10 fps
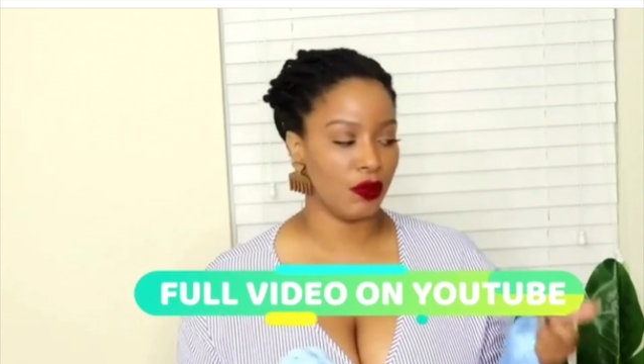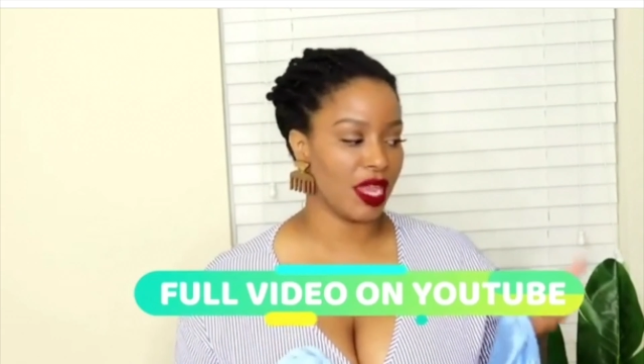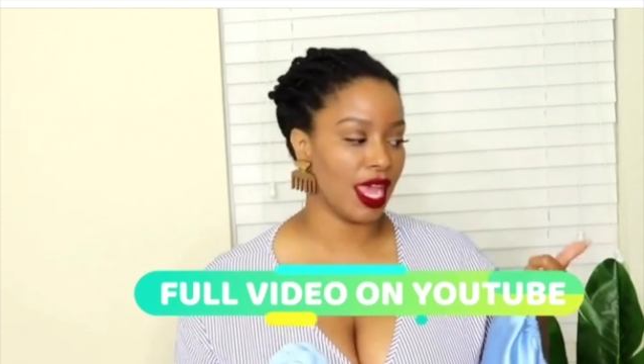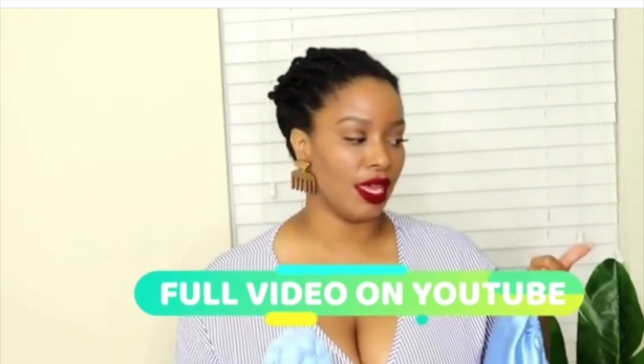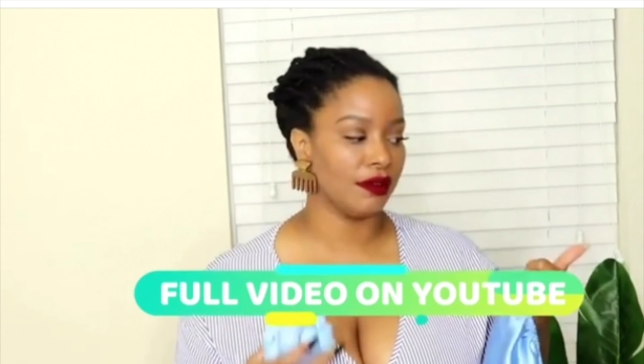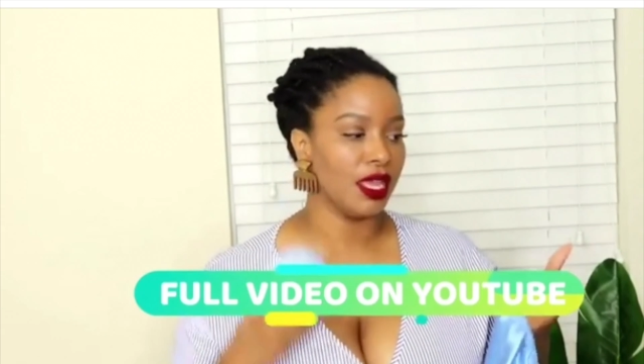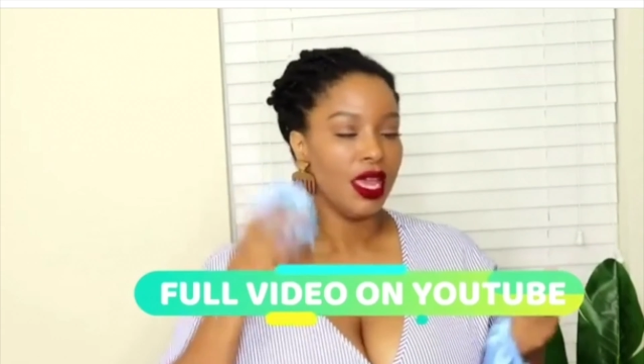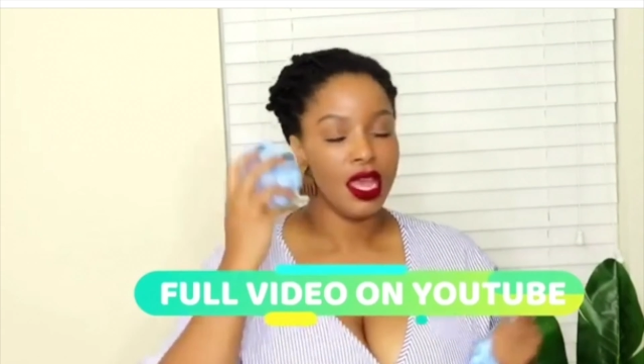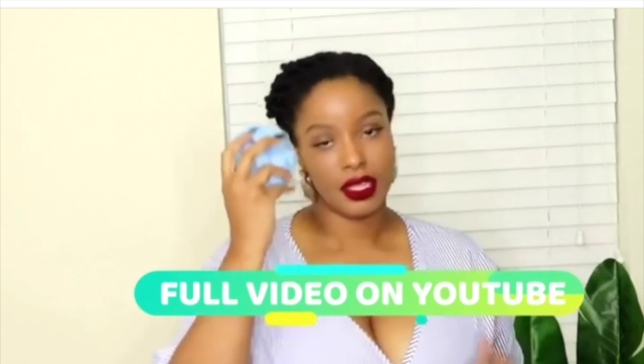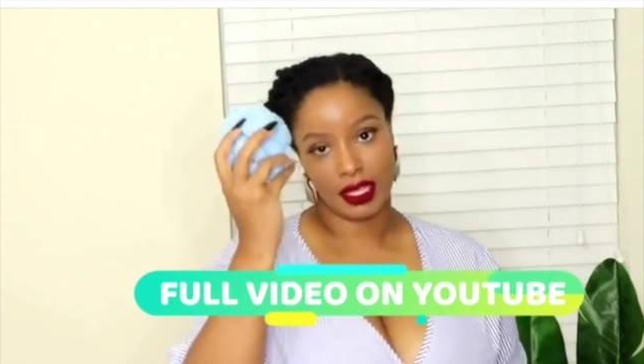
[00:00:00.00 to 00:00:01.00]
We have
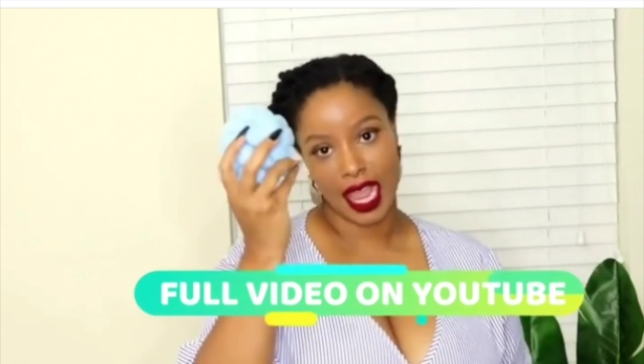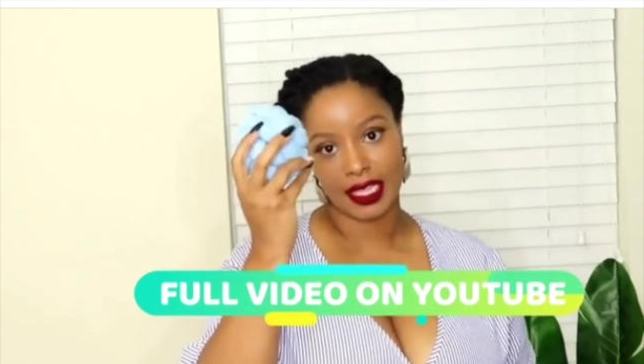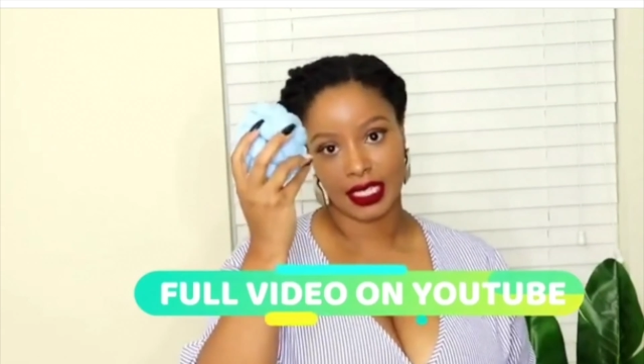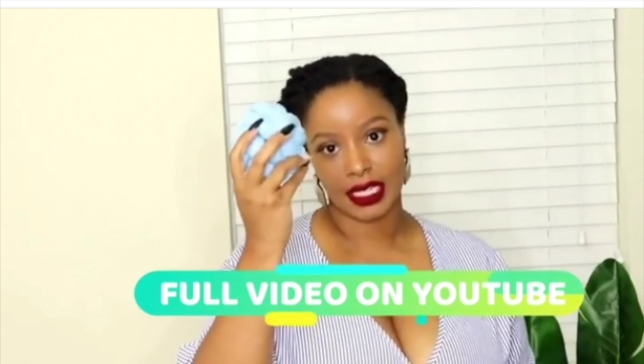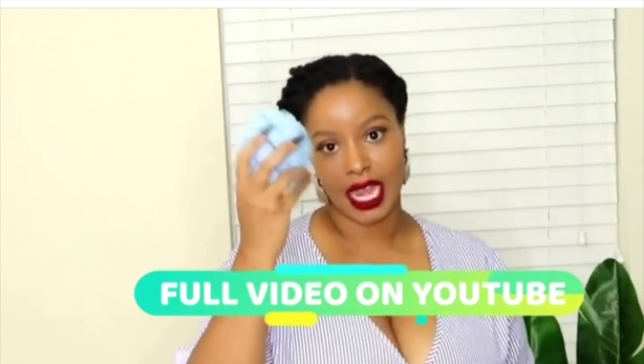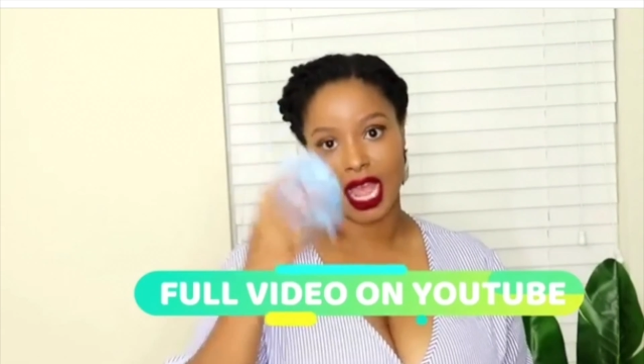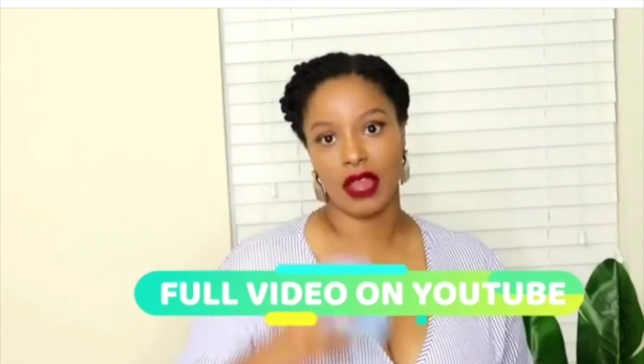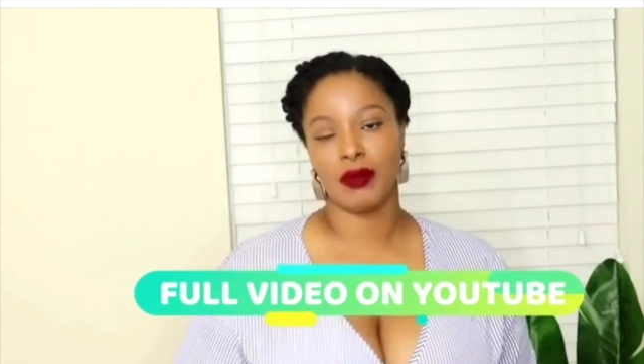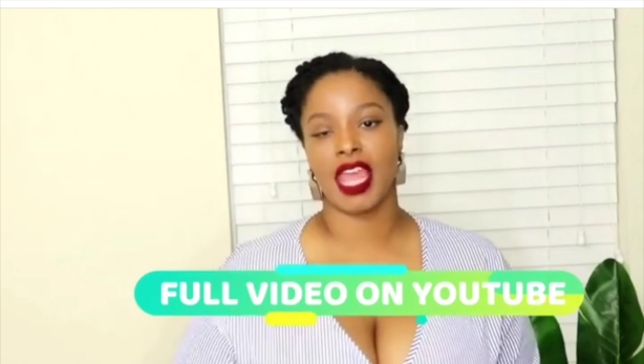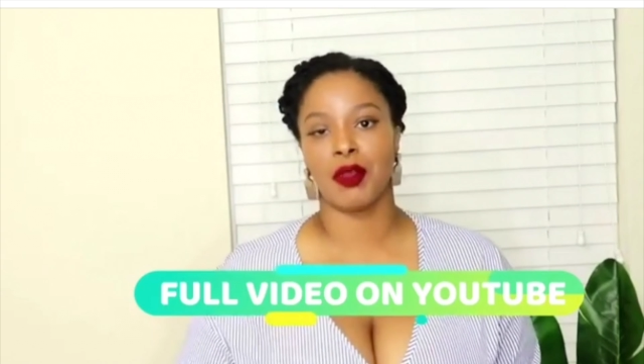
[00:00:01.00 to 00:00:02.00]
the classic
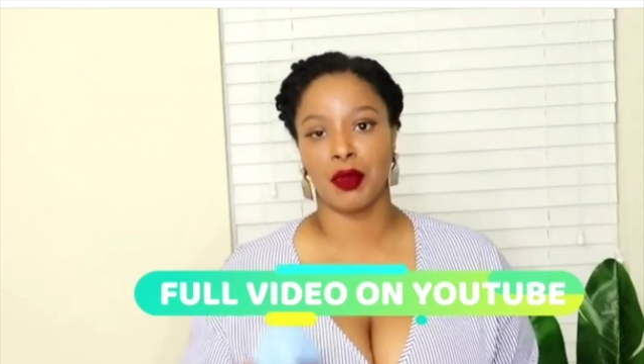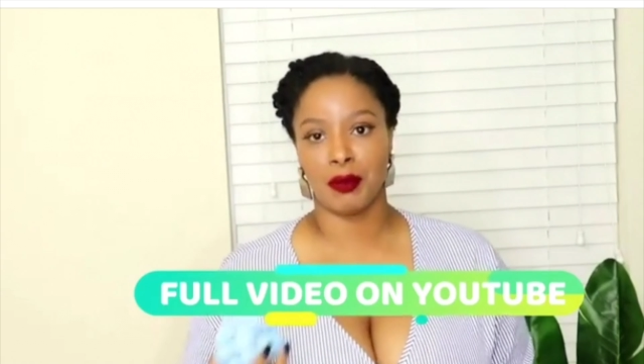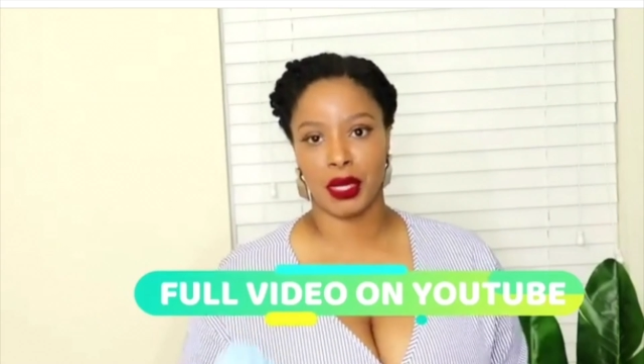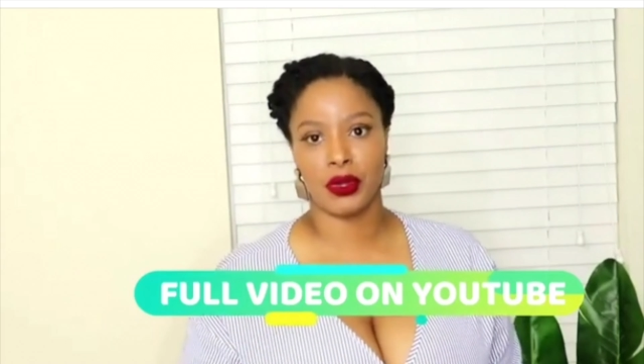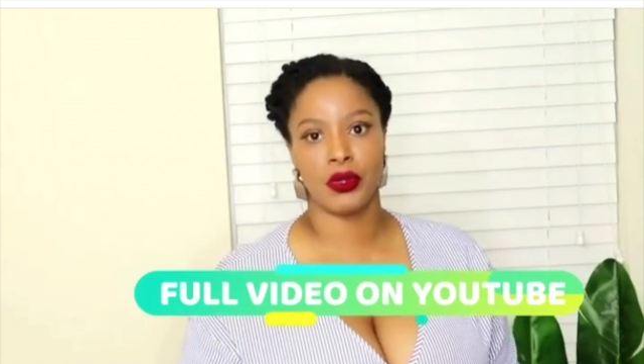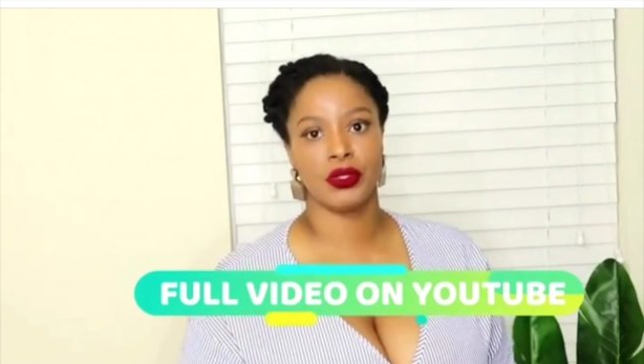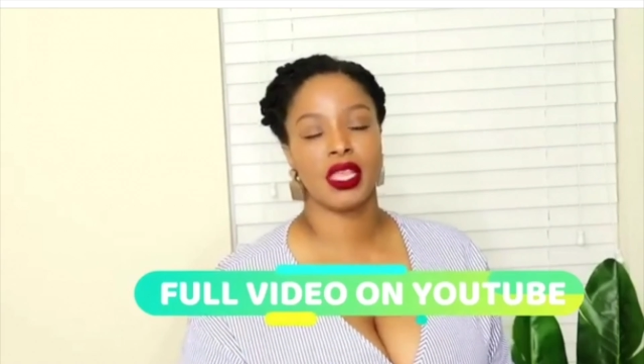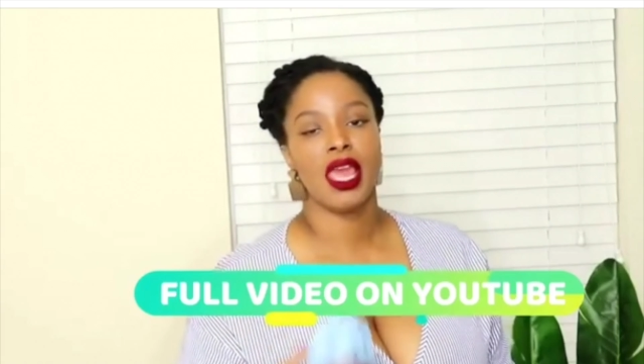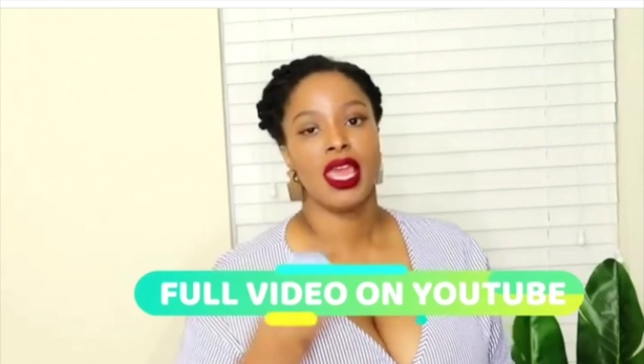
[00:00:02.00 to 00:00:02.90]
knot, we have our bows,